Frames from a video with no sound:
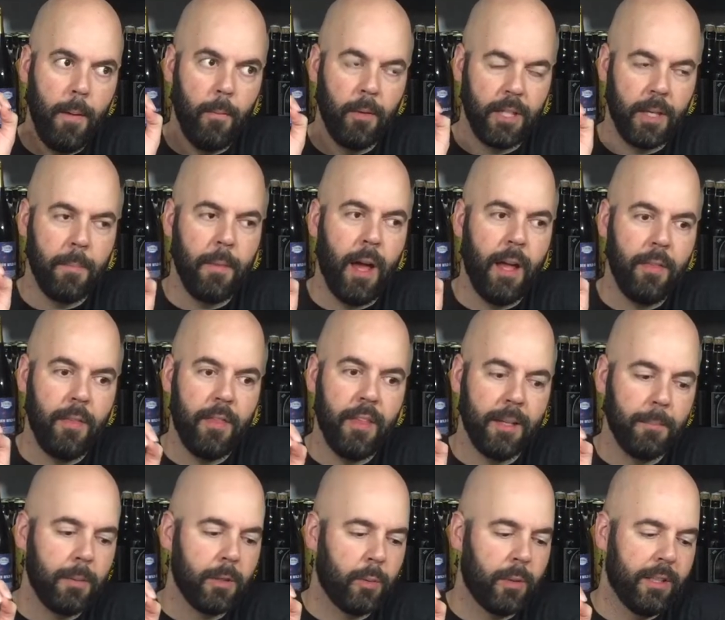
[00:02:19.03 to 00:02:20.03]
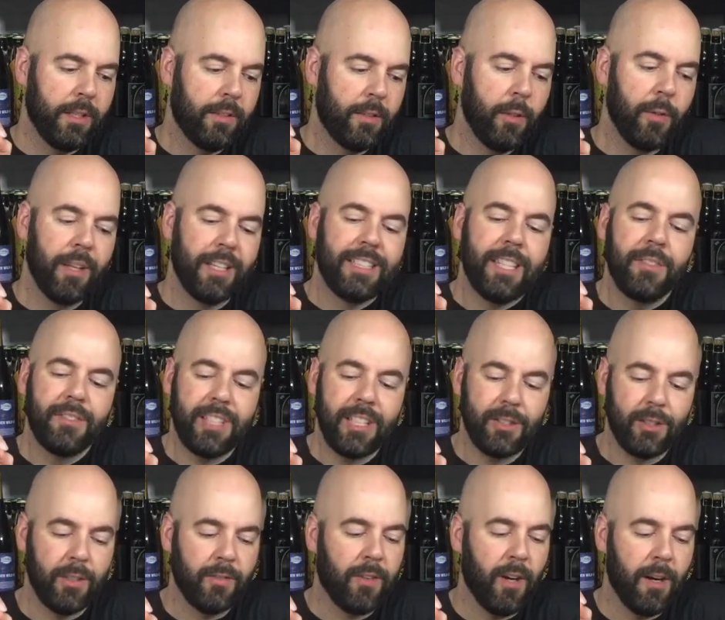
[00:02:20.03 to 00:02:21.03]
which I think between the two things I've
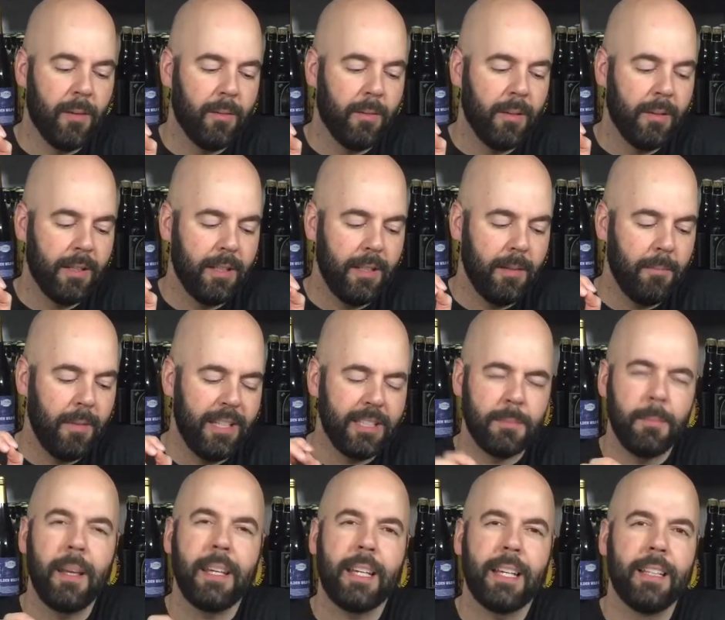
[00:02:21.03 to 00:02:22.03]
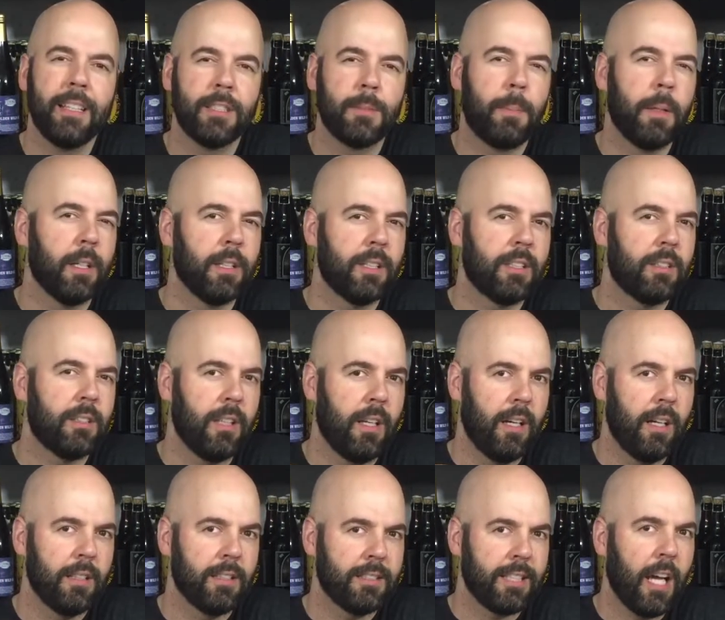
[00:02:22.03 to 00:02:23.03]
said so far is making this beer
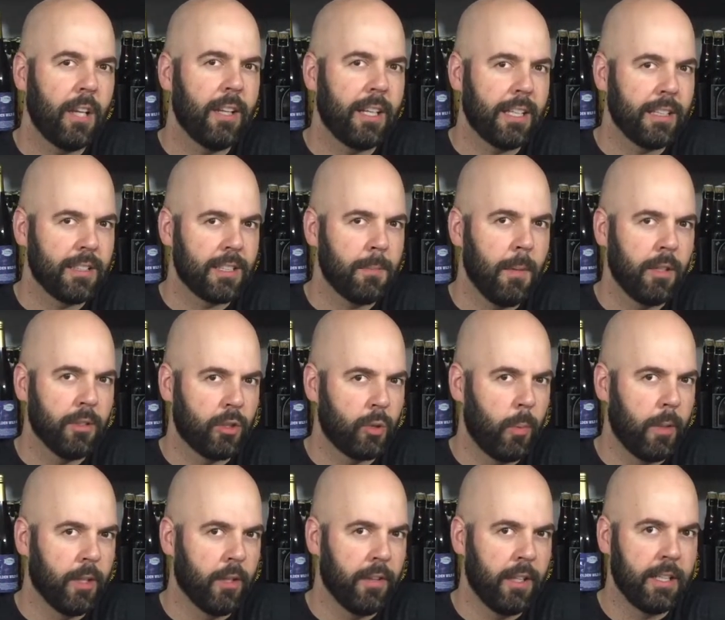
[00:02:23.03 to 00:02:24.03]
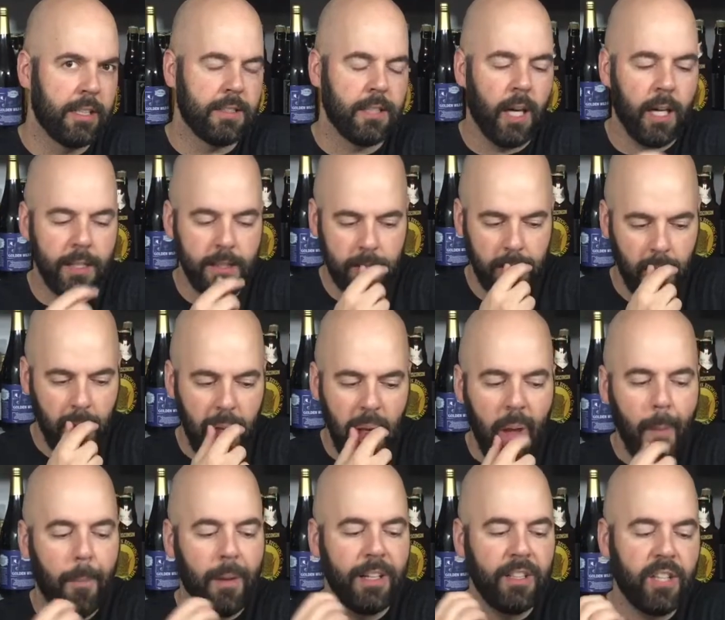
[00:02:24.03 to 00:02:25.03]
sound like it smells sweeter than it does.
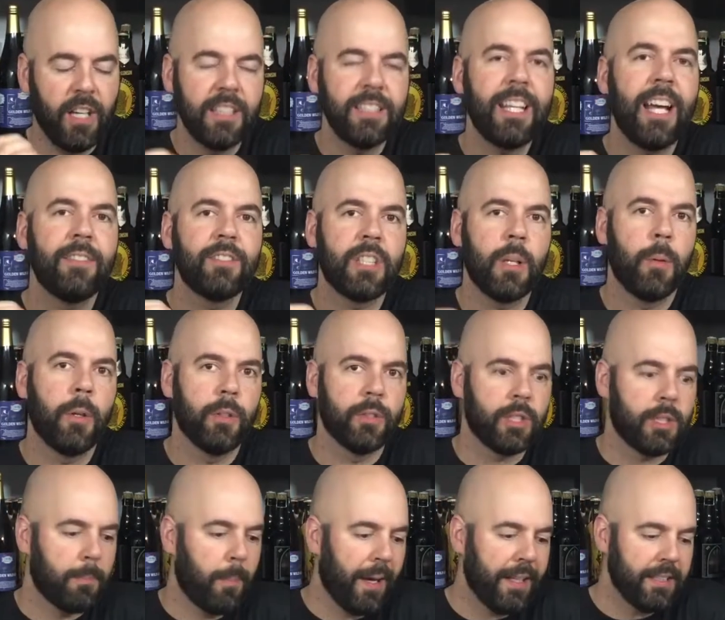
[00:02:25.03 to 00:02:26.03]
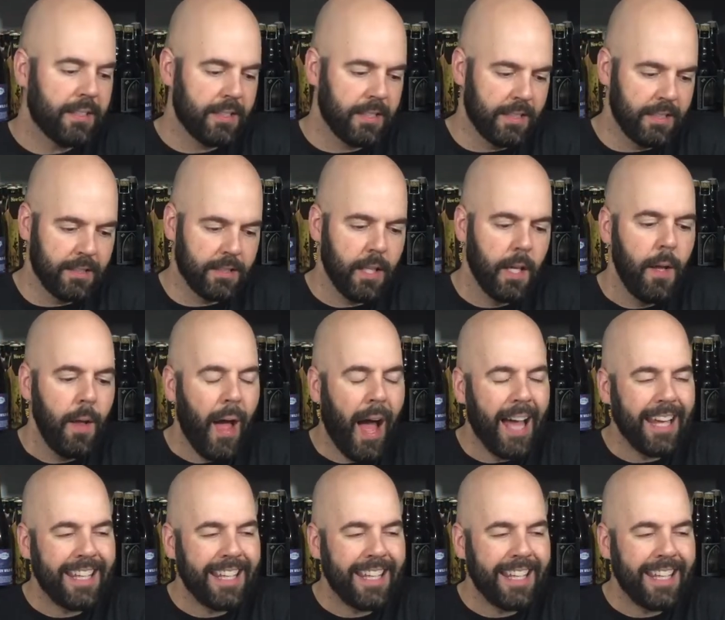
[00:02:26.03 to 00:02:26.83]
But it does have some of those spices.